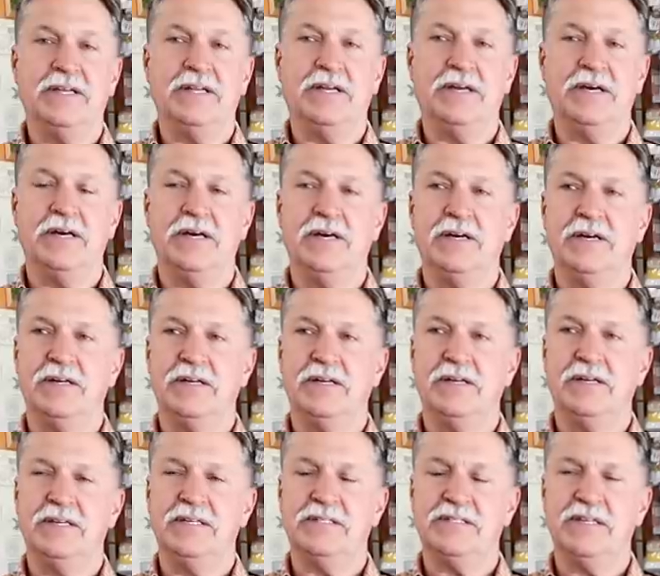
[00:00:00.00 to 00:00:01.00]
And uh,
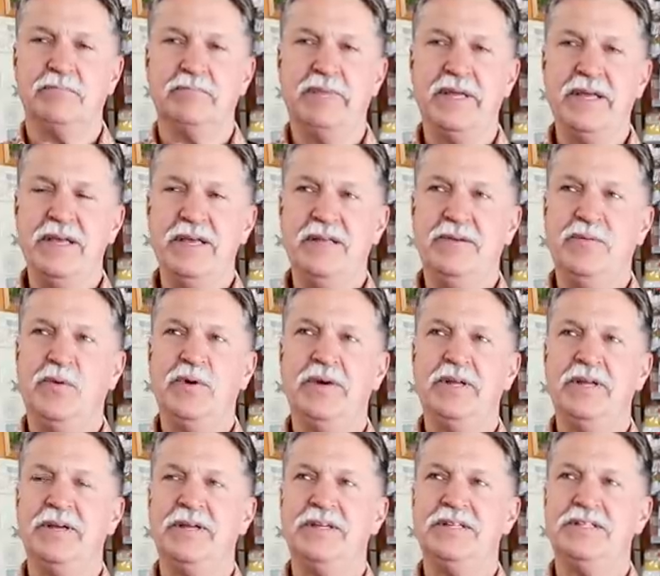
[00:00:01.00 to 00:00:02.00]
he said, Ben,
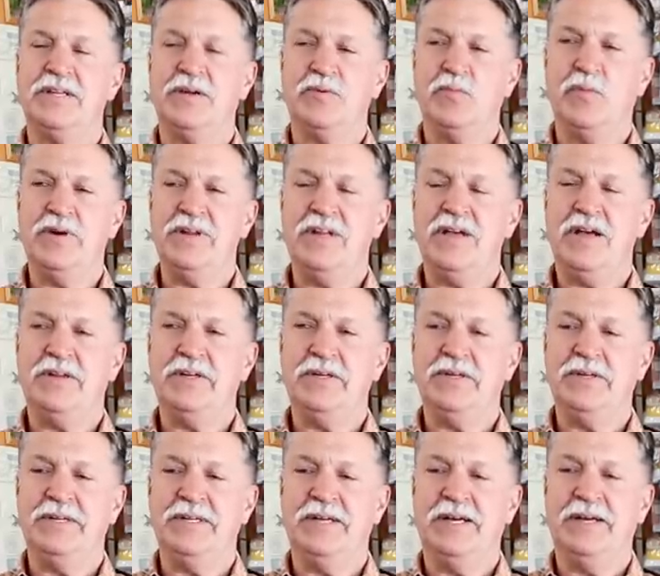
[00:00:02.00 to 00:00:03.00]
what he said, what are y'all
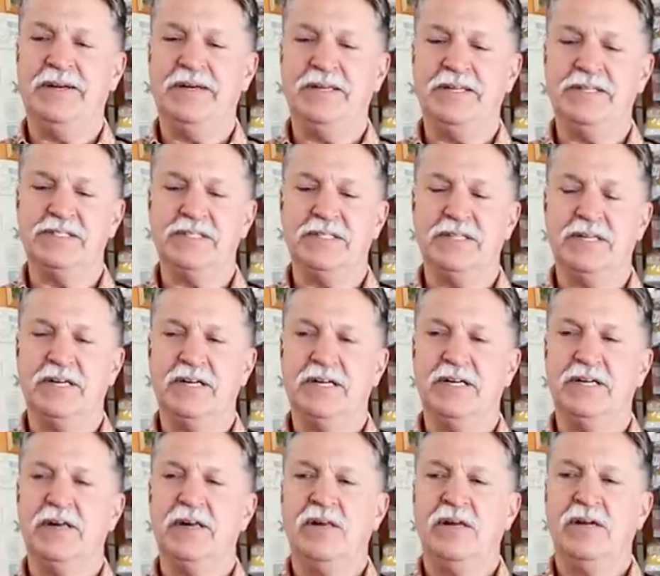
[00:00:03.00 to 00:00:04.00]
doing down here? He said, uh,
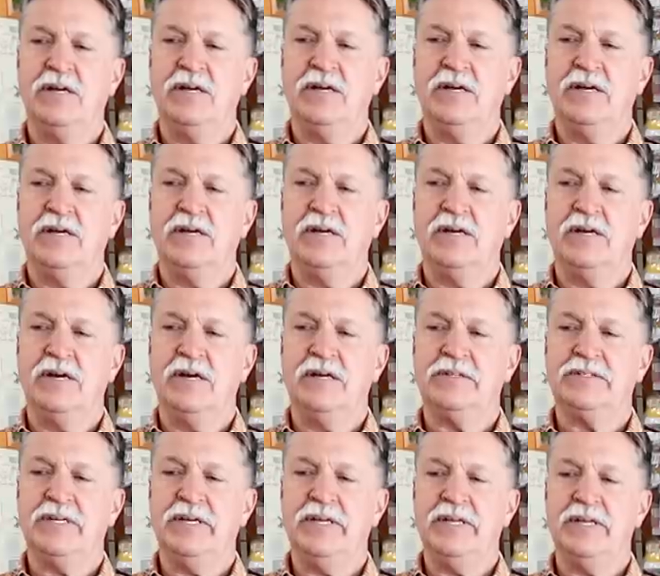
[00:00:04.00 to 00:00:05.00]
I'll
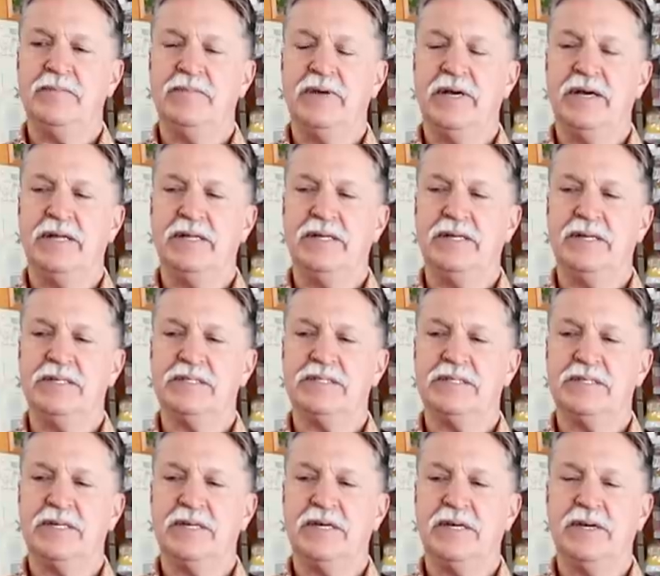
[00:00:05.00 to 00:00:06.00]
tell you about it. He
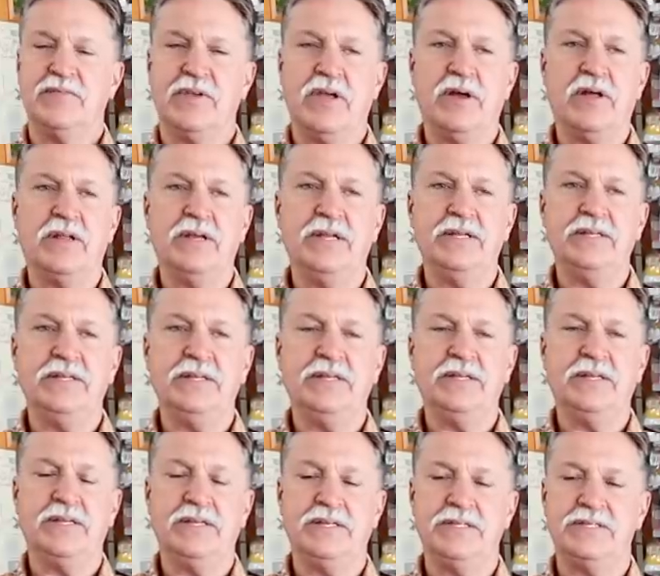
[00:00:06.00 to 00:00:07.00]
said, uh, have y'all eaten?
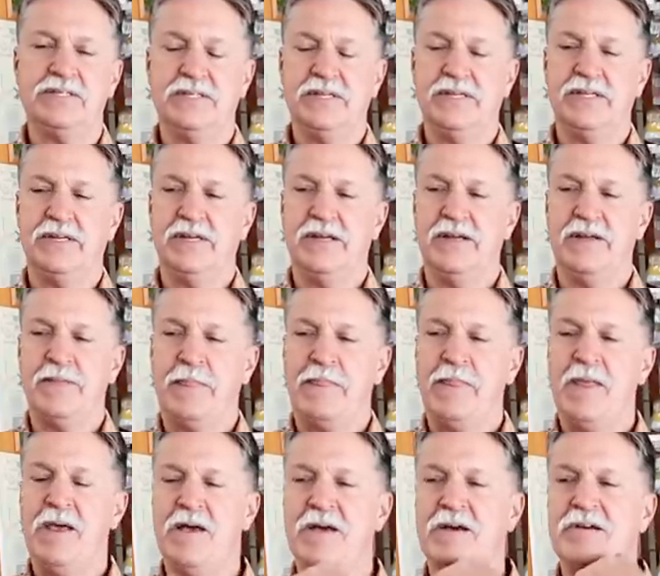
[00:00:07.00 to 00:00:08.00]
He said, uh,
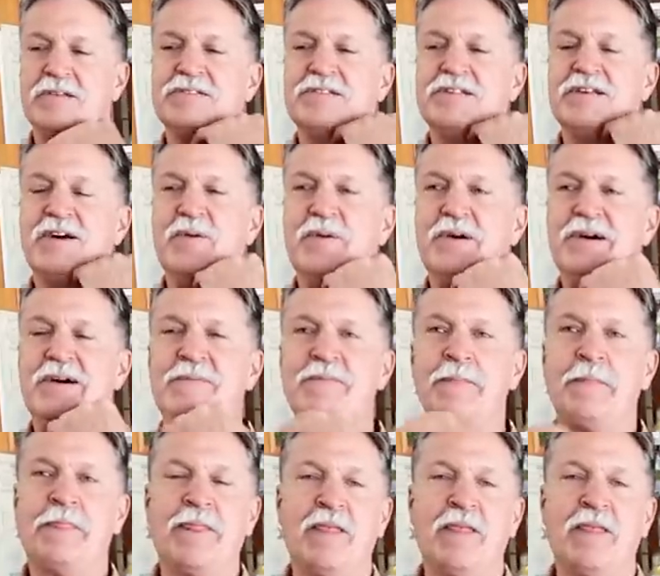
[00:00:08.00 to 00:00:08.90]
no. So uh,